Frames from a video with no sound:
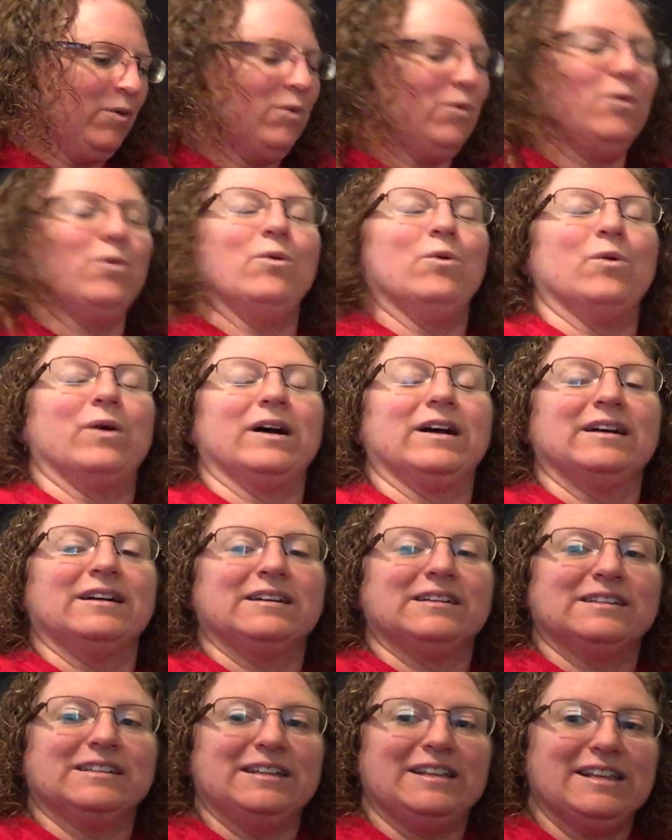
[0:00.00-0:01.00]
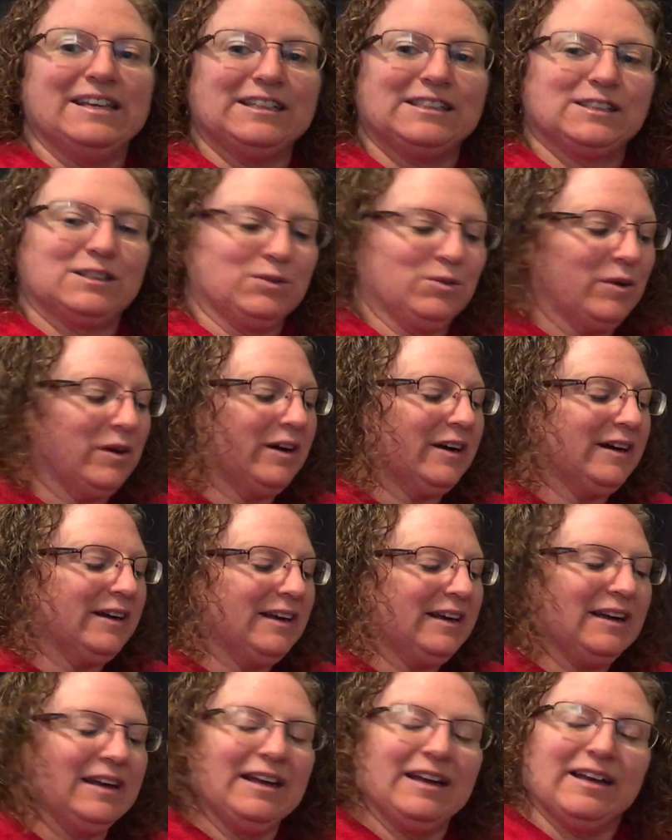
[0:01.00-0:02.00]
Ooh, this
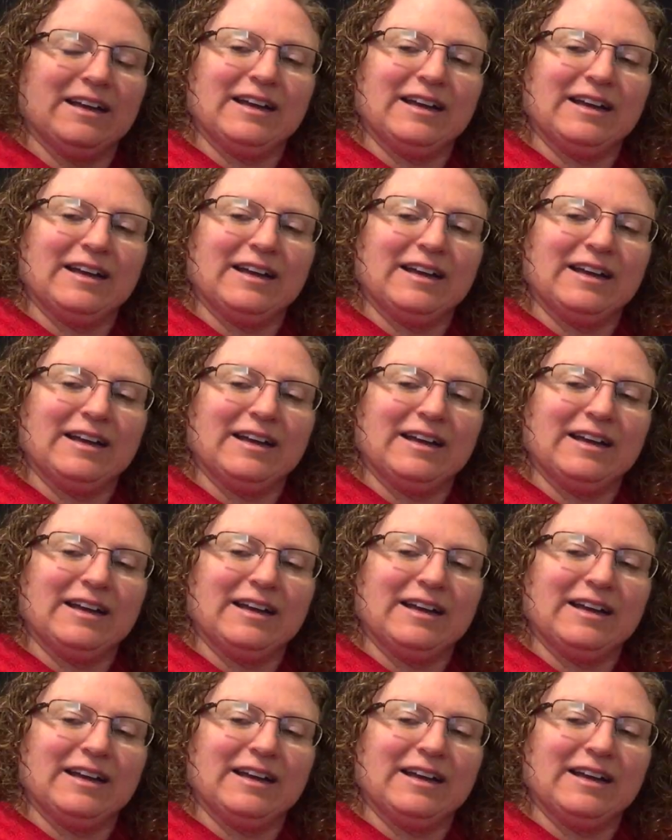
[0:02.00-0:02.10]
one